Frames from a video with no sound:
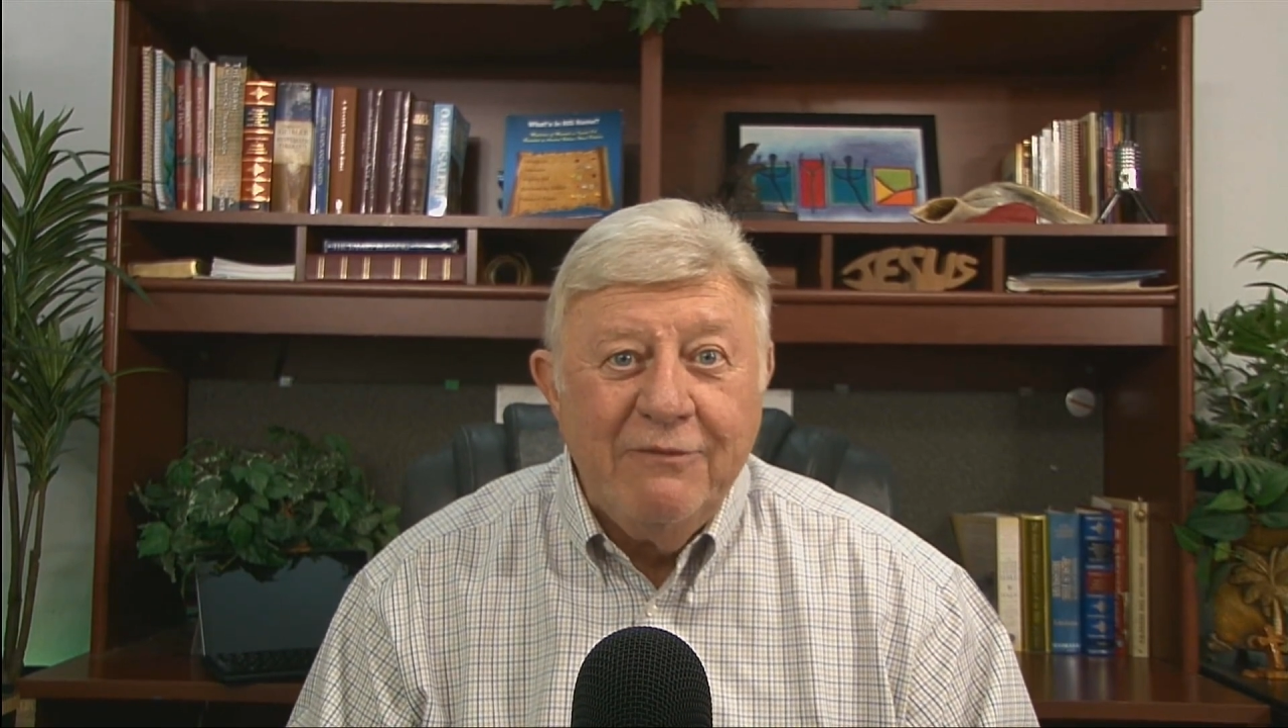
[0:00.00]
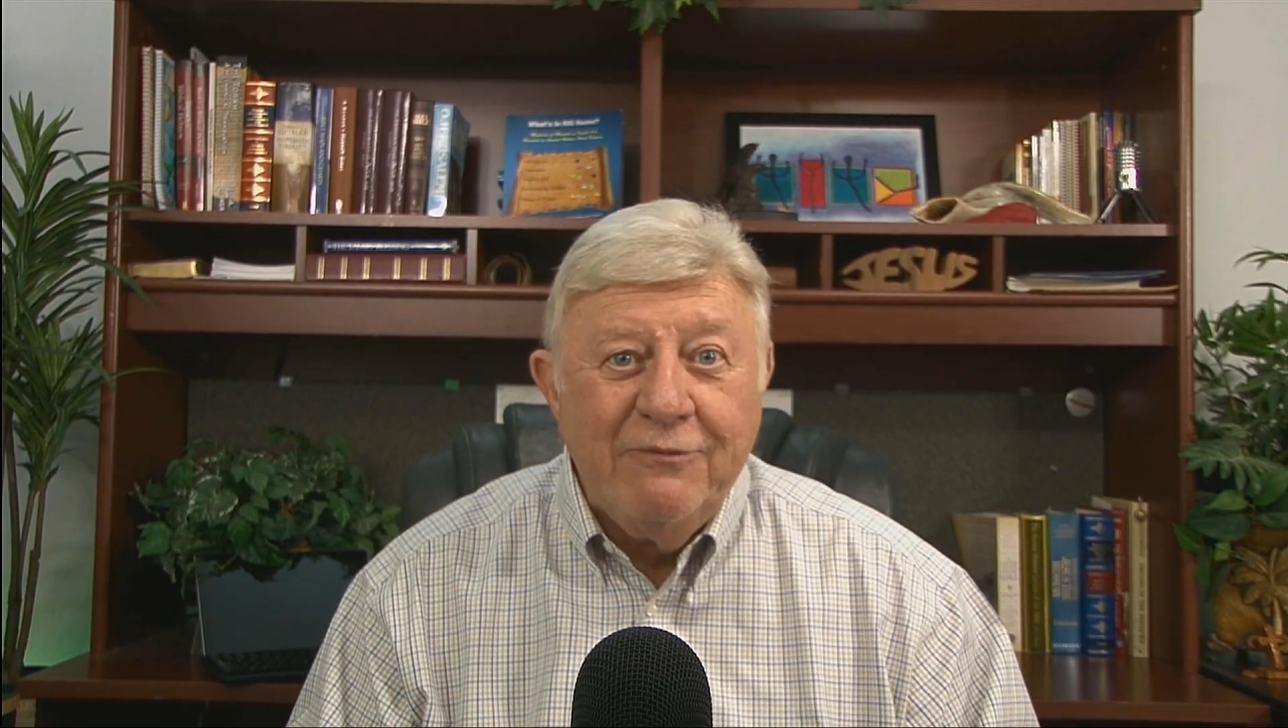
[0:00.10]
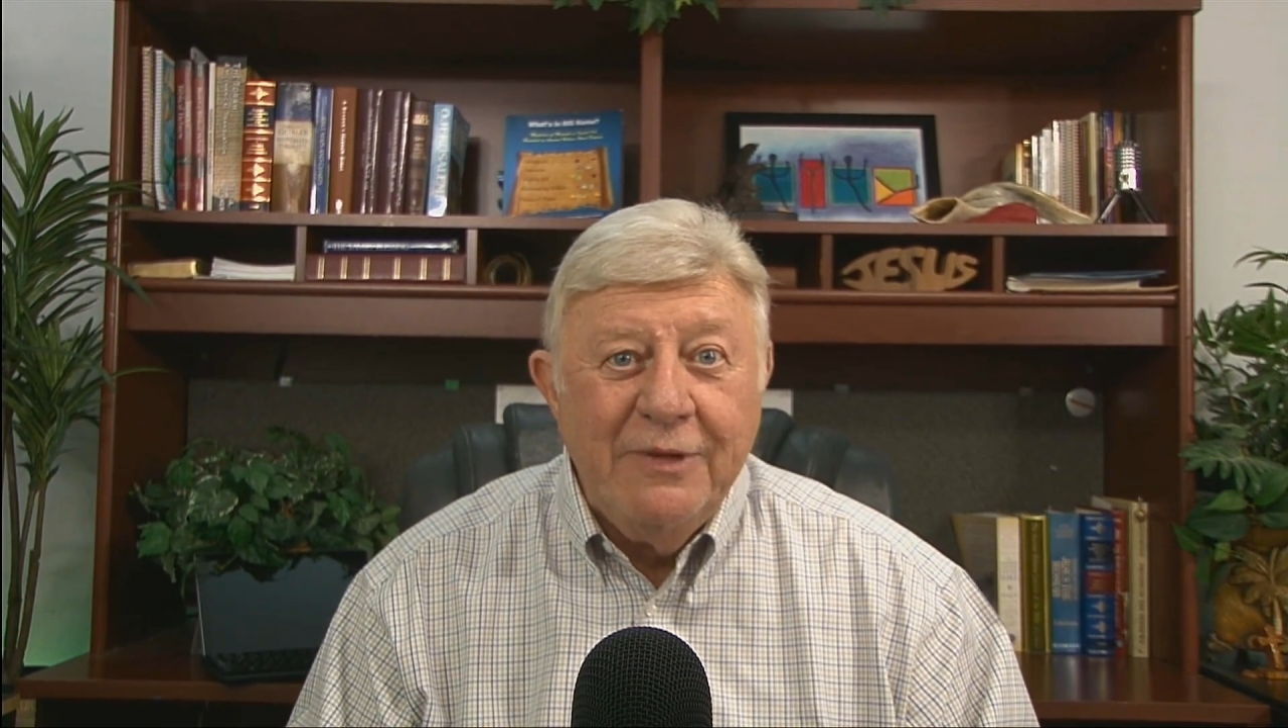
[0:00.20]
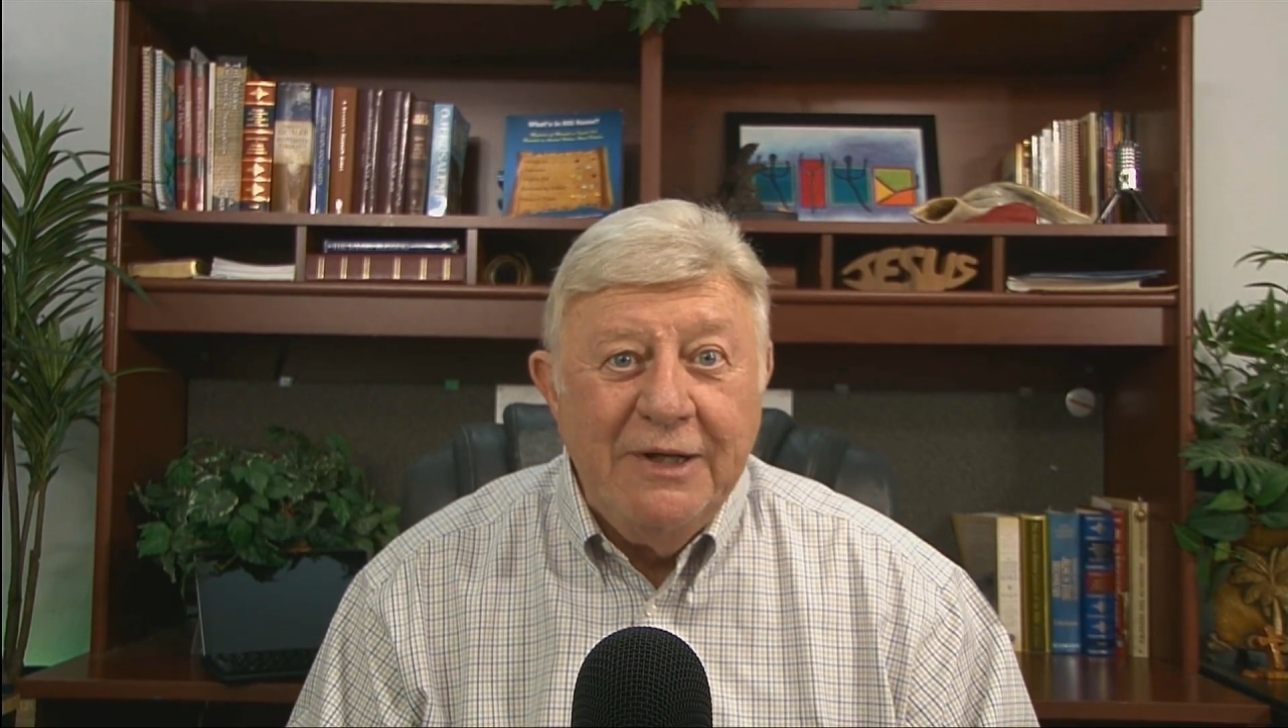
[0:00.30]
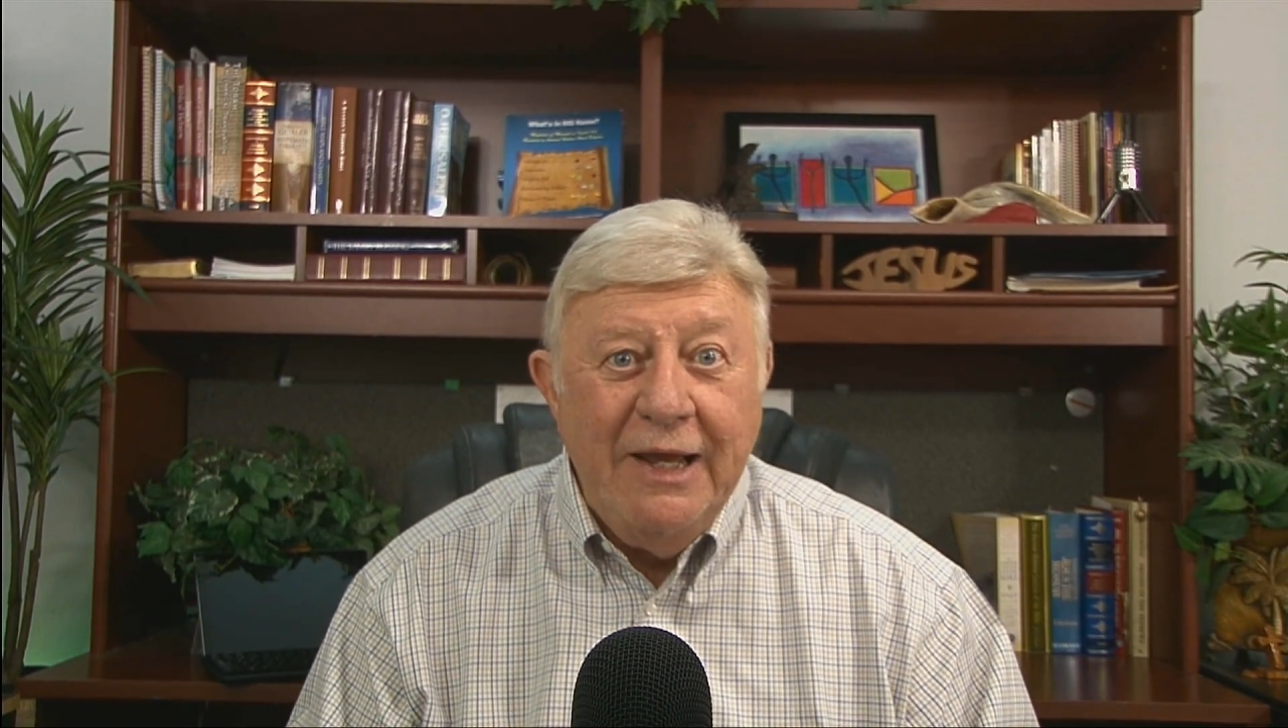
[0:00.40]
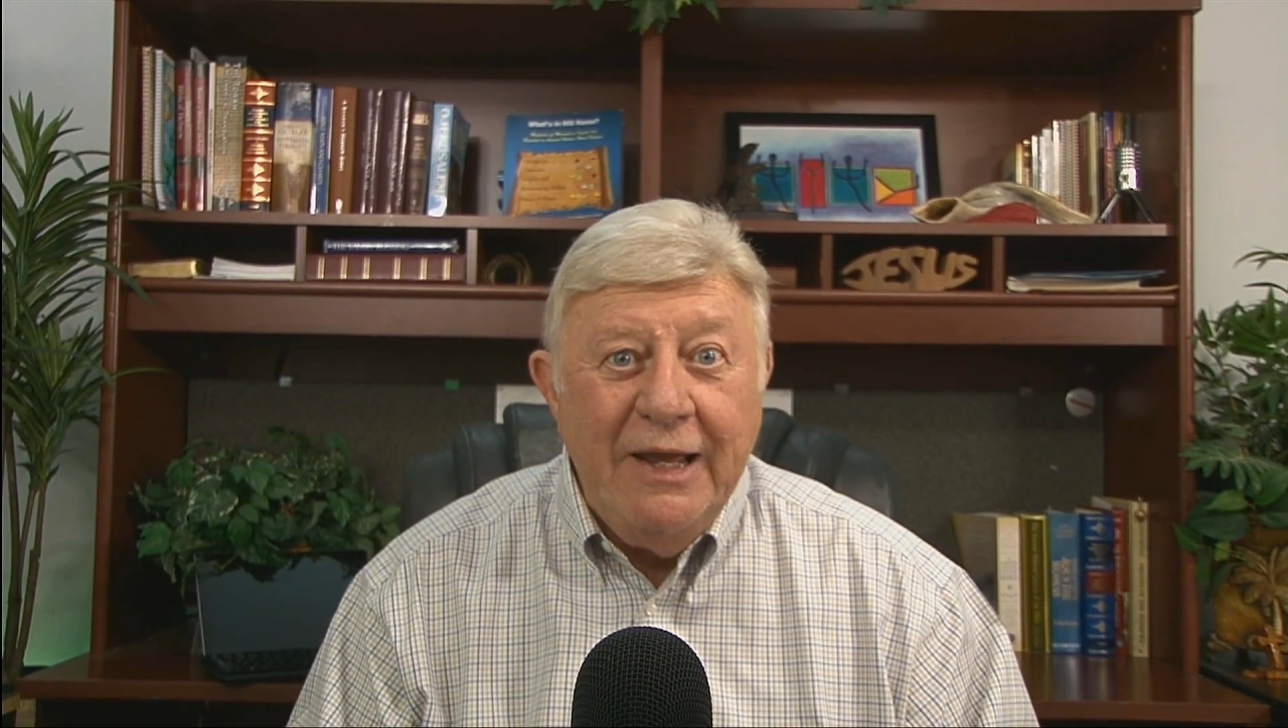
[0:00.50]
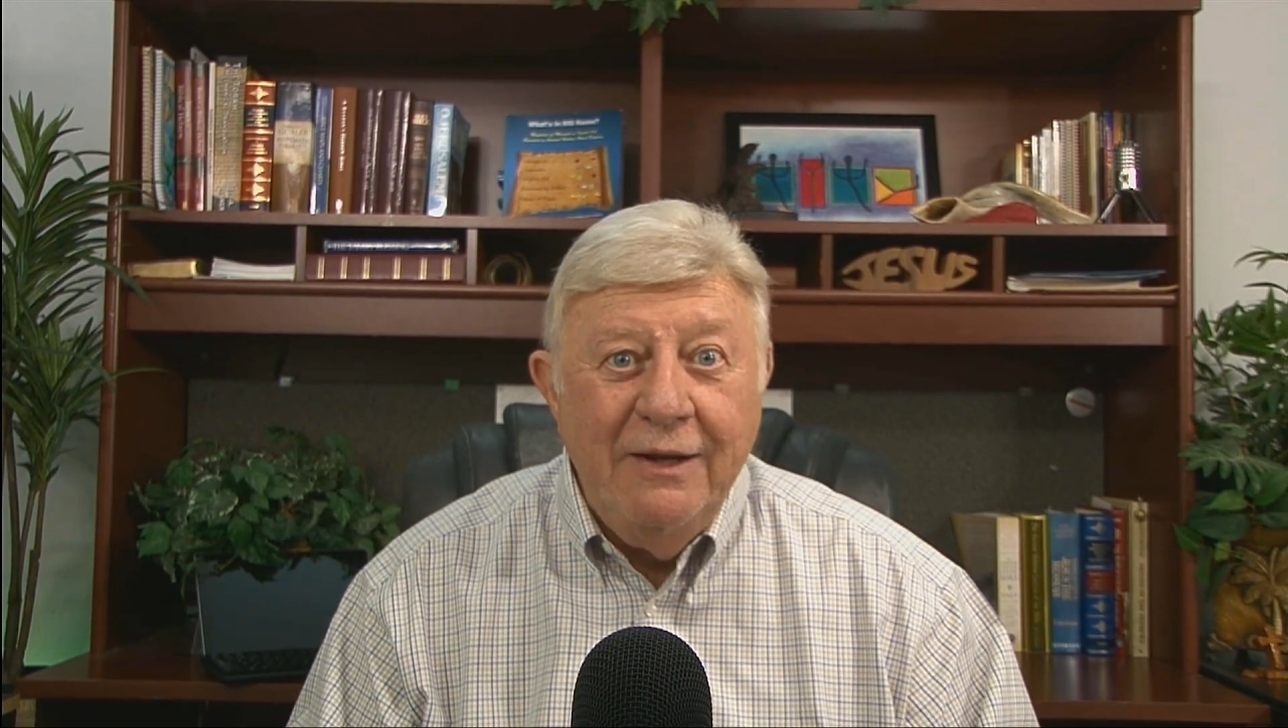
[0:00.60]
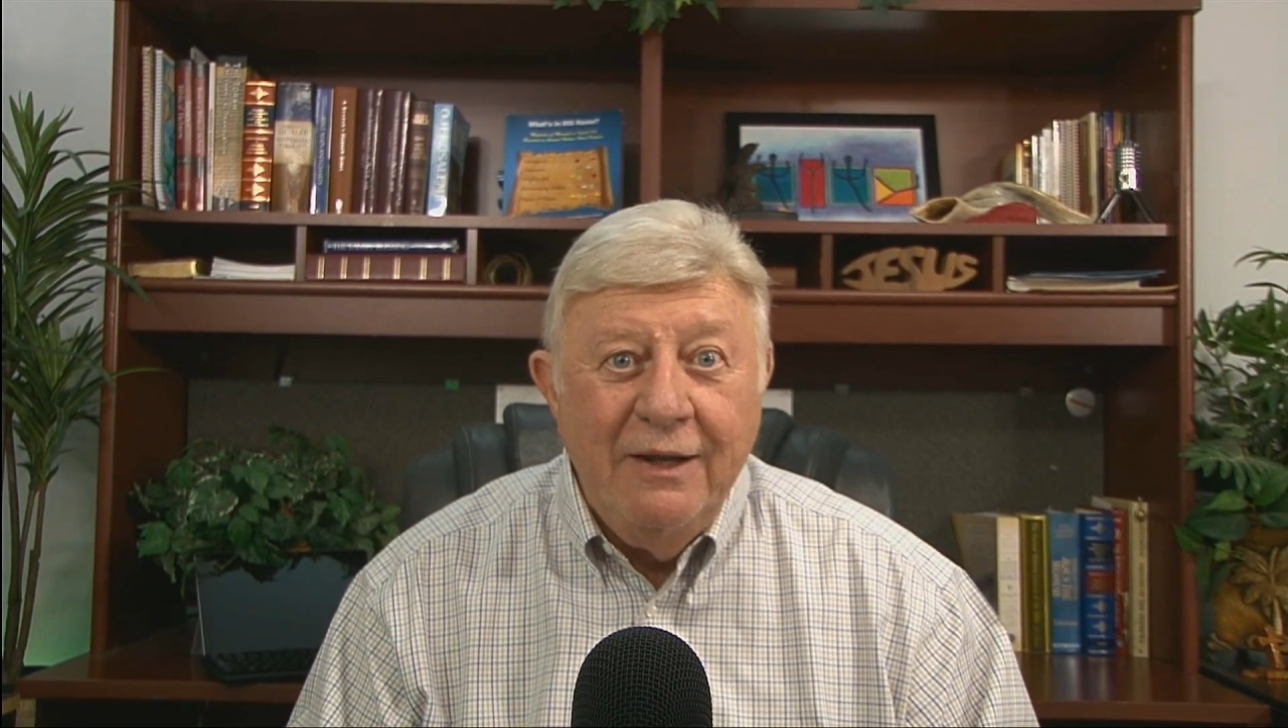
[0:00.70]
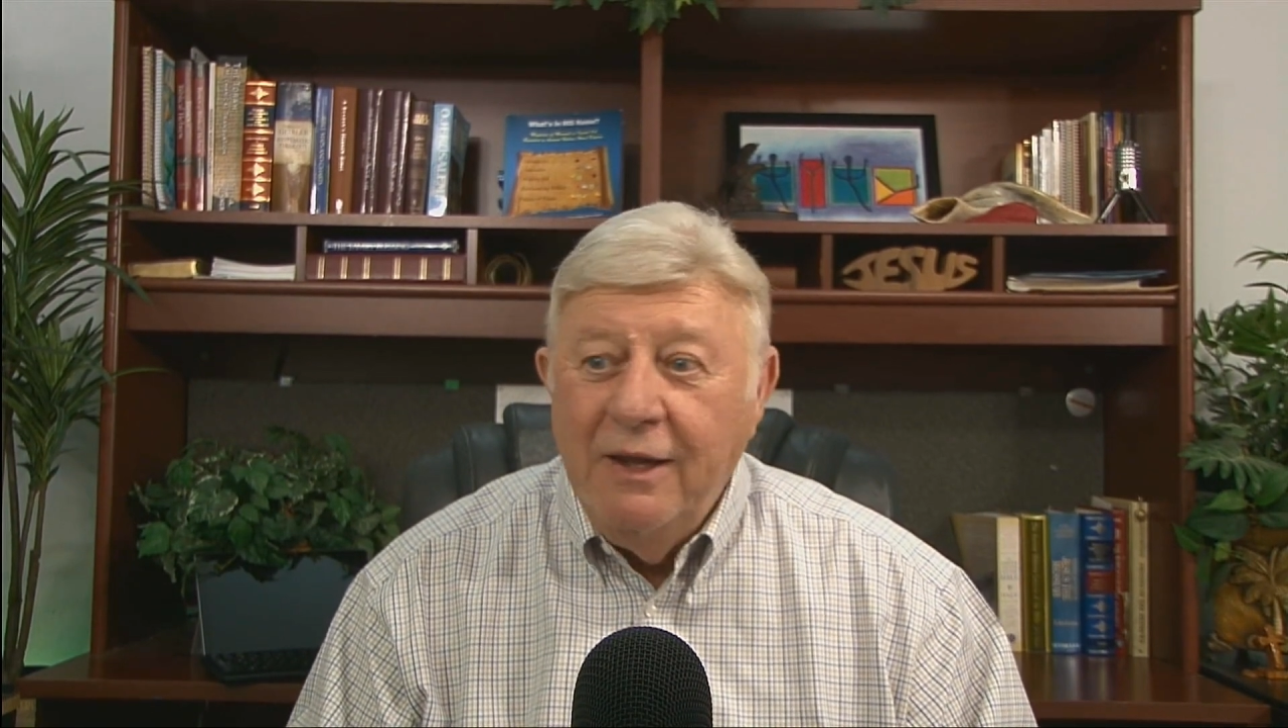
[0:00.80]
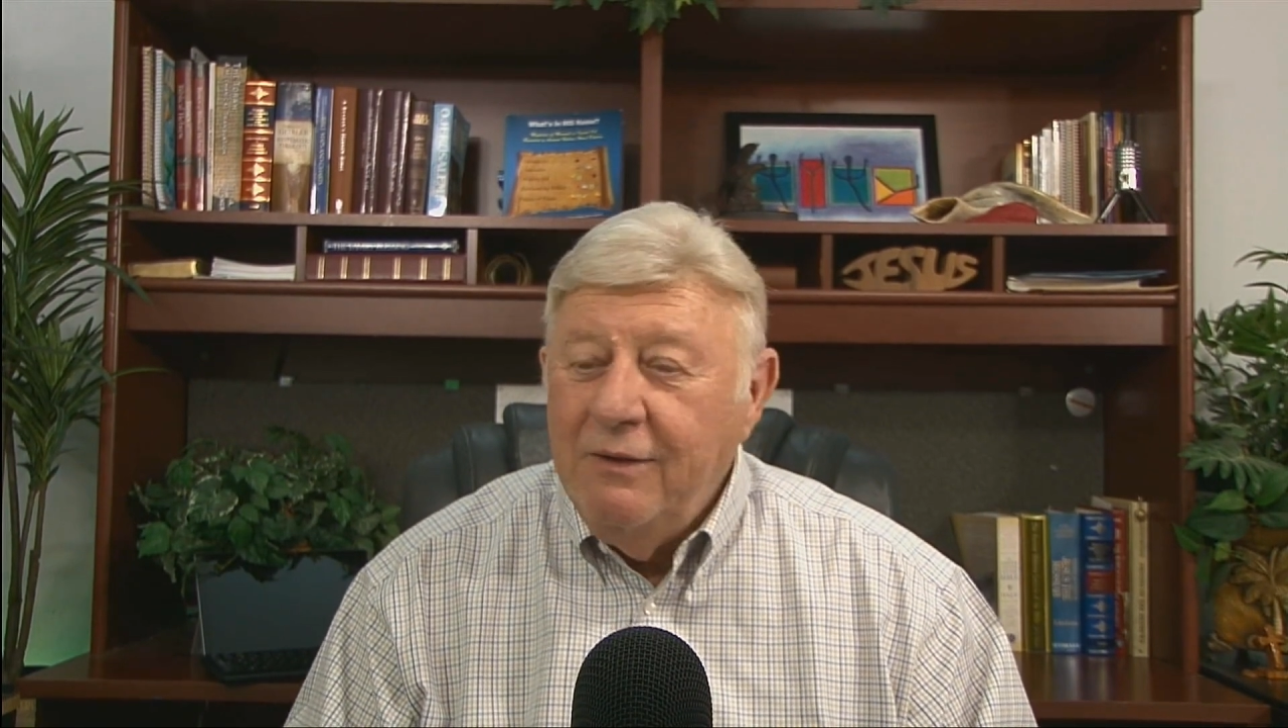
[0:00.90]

from the dead,